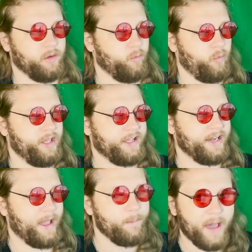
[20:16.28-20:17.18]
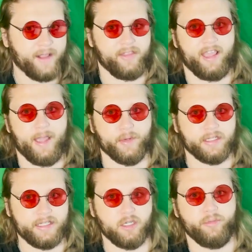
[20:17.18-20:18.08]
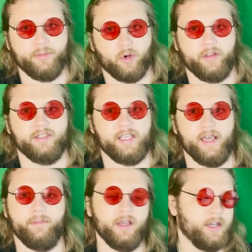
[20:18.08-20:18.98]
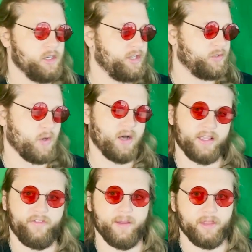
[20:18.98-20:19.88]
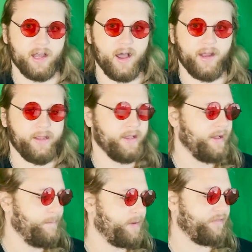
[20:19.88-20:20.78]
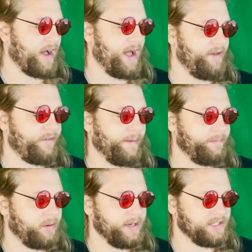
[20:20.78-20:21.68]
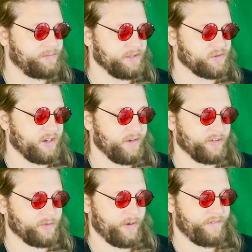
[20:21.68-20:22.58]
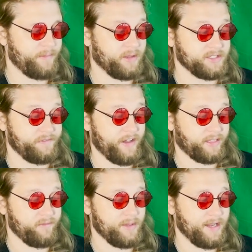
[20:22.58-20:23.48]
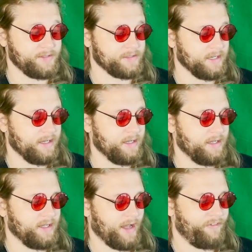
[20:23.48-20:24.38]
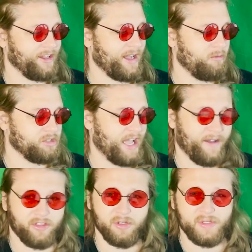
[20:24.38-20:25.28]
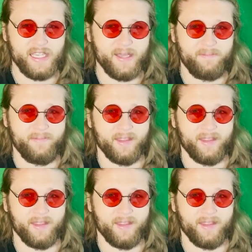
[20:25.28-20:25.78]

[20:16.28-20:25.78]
he can impact the game a little bit more than Tim. So that's why I'll give him the nod. But if I'm putting Spencer on here for 25 plus effective minutes, I feel like I almost have to do Tim.